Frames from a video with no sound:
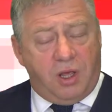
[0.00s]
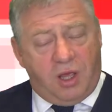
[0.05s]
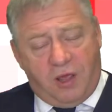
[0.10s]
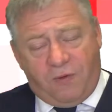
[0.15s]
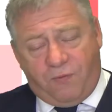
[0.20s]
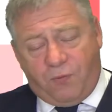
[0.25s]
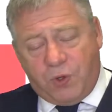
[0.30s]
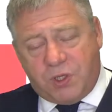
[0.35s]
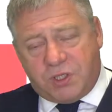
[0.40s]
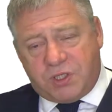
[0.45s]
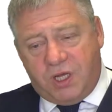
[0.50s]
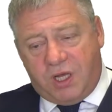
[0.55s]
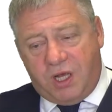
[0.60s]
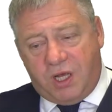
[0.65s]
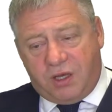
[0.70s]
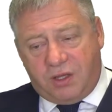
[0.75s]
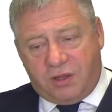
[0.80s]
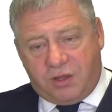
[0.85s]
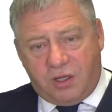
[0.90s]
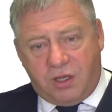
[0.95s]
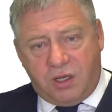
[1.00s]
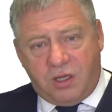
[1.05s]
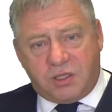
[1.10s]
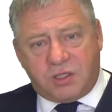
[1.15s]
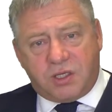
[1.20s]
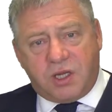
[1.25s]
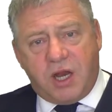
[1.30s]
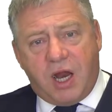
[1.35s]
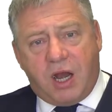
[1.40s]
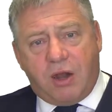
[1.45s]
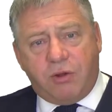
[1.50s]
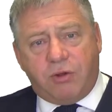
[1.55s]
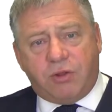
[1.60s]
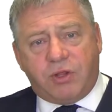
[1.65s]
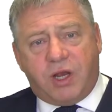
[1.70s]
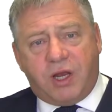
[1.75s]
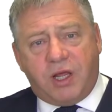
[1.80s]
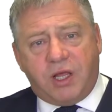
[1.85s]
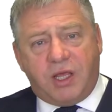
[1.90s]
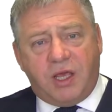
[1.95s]
If we take the scenario
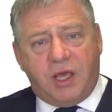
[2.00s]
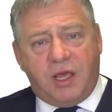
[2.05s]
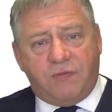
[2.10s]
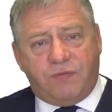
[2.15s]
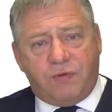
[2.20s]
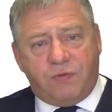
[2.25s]
that I gave